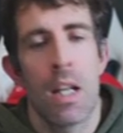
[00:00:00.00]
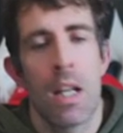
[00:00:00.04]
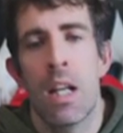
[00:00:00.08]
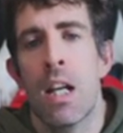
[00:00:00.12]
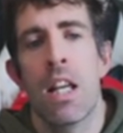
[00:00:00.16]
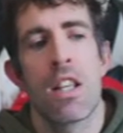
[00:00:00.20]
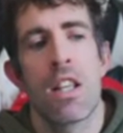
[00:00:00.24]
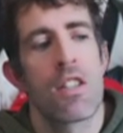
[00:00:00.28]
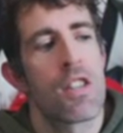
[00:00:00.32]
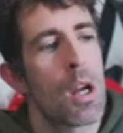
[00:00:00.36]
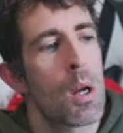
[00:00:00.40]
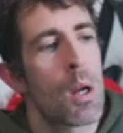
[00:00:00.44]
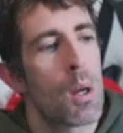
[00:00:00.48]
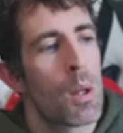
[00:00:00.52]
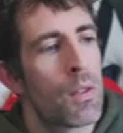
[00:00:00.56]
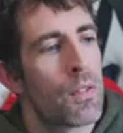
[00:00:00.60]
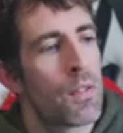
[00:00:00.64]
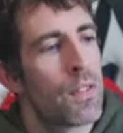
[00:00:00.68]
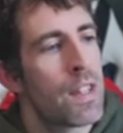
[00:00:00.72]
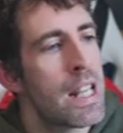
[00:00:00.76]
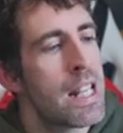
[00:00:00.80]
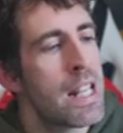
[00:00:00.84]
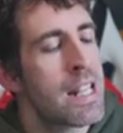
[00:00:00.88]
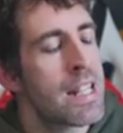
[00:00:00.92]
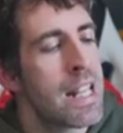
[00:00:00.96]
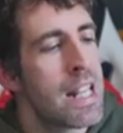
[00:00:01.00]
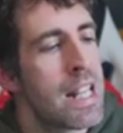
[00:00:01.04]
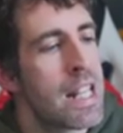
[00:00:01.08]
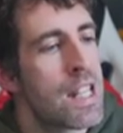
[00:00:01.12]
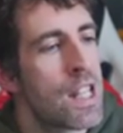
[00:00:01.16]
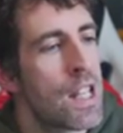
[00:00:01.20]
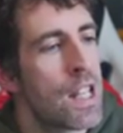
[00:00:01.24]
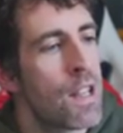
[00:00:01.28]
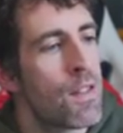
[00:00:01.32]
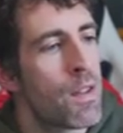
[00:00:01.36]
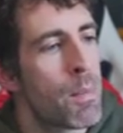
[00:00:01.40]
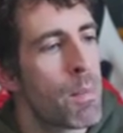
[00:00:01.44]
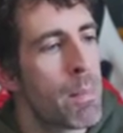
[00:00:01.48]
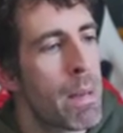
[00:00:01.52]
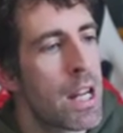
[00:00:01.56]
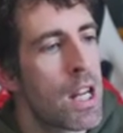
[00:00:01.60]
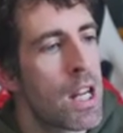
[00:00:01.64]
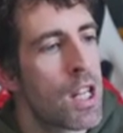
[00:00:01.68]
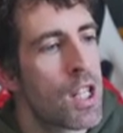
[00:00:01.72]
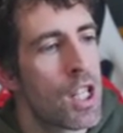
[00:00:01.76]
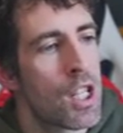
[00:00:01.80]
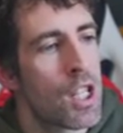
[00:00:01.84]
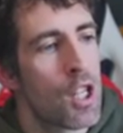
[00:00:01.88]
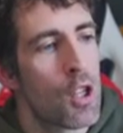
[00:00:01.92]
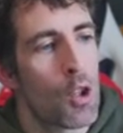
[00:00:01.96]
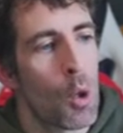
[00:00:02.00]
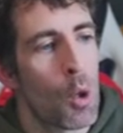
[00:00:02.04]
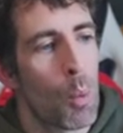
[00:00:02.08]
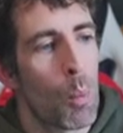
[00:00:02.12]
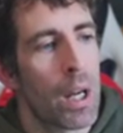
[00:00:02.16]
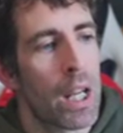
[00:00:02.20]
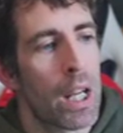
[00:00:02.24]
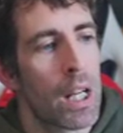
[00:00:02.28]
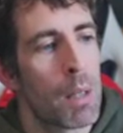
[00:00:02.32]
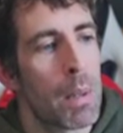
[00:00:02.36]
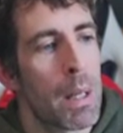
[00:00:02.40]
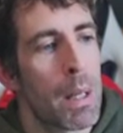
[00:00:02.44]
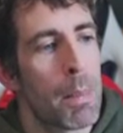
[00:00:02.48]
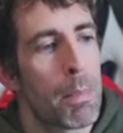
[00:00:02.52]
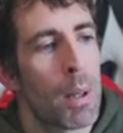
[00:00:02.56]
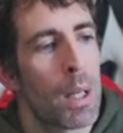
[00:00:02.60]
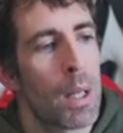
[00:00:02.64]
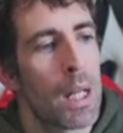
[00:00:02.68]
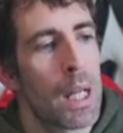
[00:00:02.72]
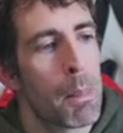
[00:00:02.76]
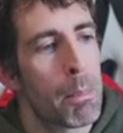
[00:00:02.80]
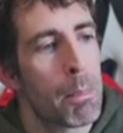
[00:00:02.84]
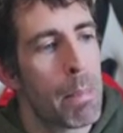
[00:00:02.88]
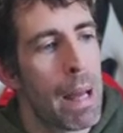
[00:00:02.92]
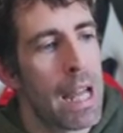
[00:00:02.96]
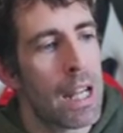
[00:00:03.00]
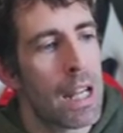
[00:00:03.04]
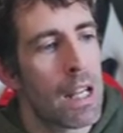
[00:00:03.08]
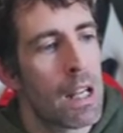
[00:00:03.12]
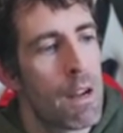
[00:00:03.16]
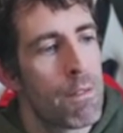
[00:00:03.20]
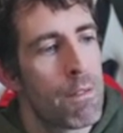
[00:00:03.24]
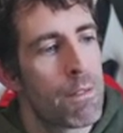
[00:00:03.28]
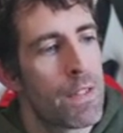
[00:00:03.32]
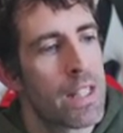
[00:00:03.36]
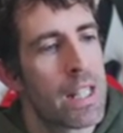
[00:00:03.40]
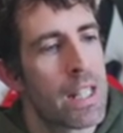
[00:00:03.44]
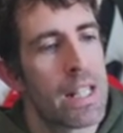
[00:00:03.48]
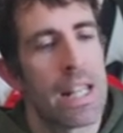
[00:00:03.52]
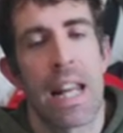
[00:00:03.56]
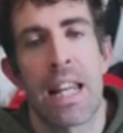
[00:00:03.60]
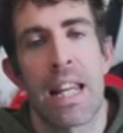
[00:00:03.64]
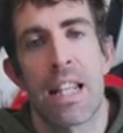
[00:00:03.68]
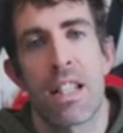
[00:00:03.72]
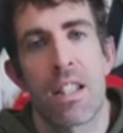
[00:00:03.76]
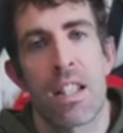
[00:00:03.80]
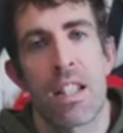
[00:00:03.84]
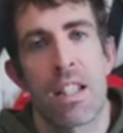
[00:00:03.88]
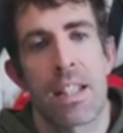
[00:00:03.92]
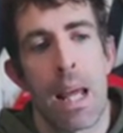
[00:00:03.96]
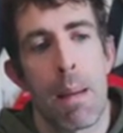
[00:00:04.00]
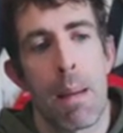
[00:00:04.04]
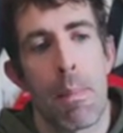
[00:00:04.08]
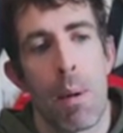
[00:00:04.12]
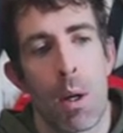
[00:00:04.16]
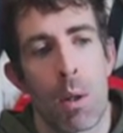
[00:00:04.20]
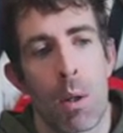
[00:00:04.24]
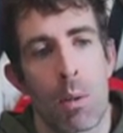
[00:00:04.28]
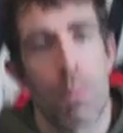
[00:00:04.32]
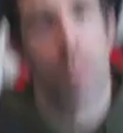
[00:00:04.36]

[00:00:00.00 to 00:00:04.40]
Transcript: So this is the information that we're going to be pulling back for today's demo.